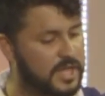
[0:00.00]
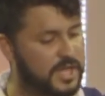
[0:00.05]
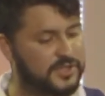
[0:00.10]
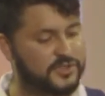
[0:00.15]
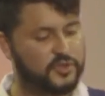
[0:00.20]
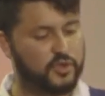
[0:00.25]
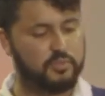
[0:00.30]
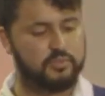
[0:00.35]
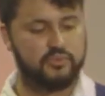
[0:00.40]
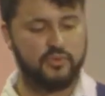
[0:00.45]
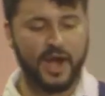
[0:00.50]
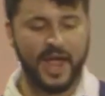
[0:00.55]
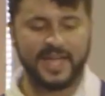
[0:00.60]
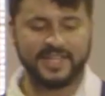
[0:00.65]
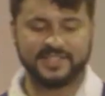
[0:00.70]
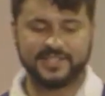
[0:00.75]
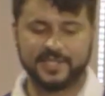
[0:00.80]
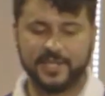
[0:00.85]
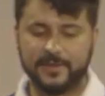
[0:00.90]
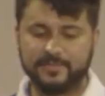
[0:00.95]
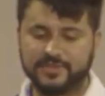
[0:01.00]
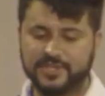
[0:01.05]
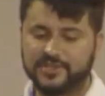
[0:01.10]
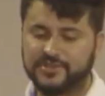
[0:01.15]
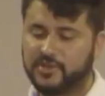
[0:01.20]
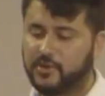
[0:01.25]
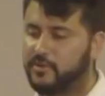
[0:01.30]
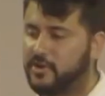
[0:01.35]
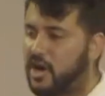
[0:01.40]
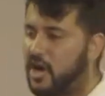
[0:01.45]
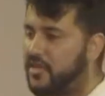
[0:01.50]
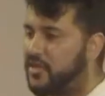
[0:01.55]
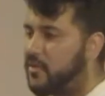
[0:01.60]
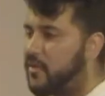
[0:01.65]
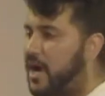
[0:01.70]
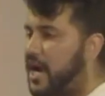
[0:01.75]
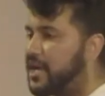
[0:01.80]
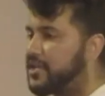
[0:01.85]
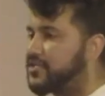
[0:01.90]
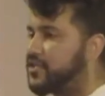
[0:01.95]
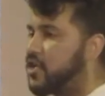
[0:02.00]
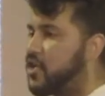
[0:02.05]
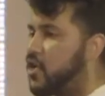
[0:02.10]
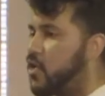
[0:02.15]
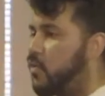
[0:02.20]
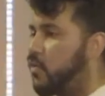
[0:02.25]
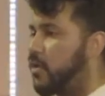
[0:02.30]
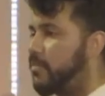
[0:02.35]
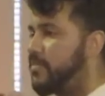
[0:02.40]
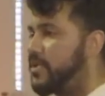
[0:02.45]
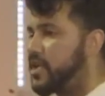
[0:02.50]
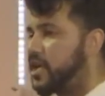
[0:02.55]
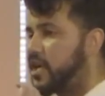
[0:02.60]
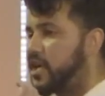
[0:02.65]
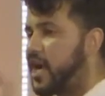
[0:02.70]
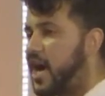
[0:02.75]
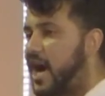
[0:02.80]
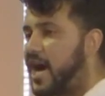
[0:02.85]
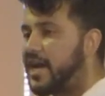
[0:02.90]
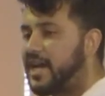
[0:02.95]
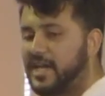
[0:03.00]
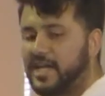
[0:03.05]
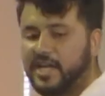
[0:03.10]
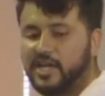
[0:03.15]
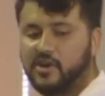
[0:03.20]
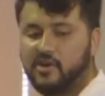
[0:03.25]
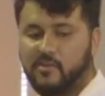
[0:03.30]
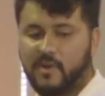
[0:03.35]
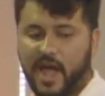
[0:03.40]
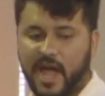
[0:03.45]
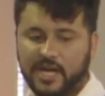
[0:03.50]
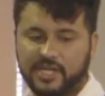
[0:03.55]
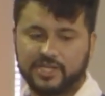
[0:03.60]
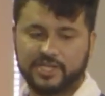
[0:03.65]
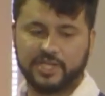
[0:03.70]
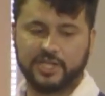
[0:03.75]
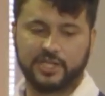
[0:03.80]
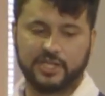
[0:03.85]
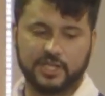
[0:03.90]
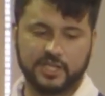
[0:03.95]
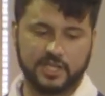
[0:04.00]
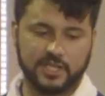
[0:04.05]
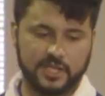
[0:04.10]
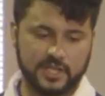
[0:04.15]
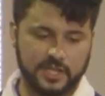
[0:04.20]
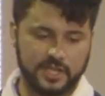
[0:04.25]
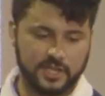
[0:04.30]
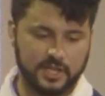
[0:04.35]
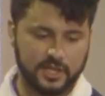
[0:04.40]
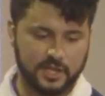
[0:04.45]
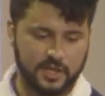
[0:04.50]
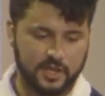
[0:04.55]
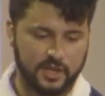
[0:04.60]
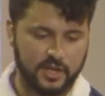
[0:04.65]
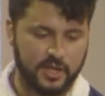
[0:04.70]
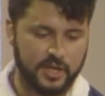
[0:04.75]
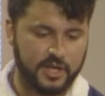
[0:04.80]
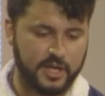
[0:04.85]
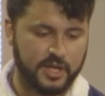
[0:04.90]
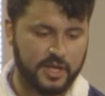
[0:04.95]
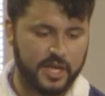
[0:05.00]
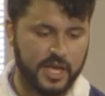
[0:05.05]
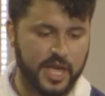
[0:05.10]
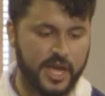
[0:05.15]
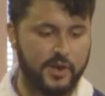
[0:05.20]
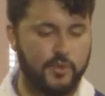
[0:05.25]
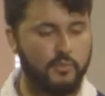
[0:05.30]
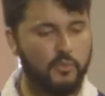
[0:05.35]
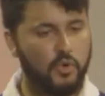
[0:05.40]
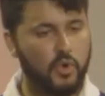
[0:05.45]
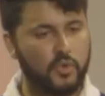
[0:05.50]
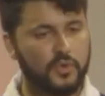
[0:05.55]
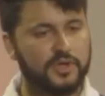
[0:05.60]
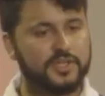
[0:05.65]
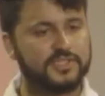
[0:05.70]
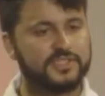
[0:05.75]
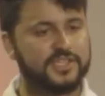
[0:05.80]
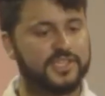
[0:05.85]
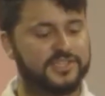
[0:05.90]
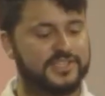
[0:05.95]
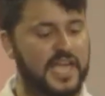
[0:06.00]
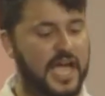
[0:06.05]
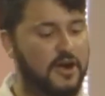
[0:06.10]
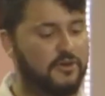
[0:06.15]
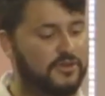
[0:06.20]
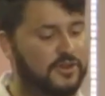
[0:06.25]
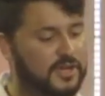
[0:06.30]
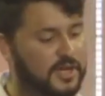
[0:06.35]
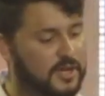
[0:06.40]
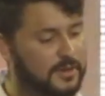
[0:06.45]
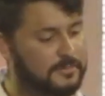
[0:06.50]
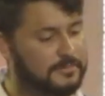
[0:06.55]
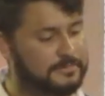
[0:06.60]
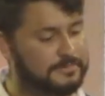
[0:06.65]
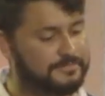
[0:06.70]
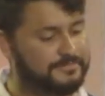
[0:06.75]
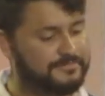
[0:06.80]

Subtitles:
And so pride slips into what otherwise would be a godly interaction and ruins its outcome.